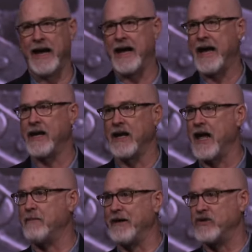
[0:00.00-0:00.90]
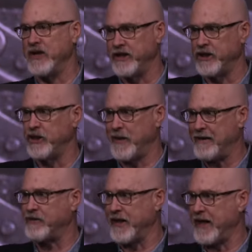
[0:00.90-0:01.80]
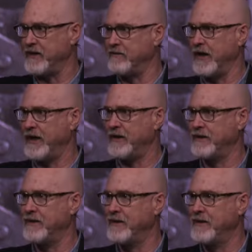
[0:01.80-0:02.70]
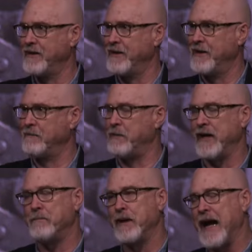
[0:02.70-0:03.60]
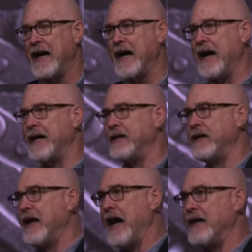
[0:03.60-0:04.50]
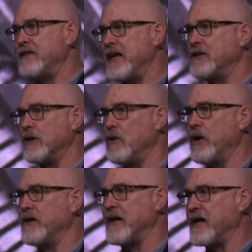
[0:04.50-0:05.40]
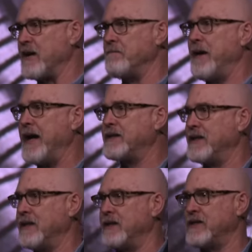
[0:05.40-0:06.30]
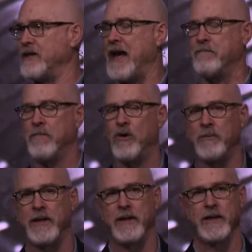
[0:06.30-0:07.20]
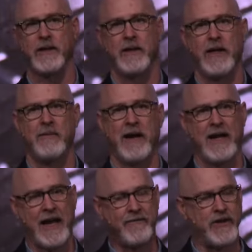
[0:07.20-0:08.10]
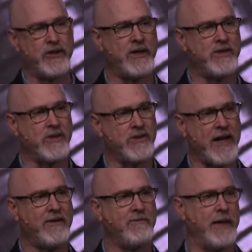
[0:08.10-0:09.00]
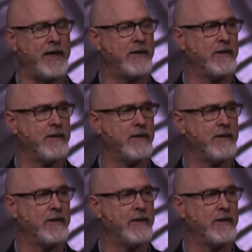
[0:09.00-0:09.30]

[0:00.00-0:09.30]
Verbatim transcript: I had a lot of my sinning to do after that, right? But, but I, I, I thank the Lord as I come back to, to that moment in my life that Jesus saved me.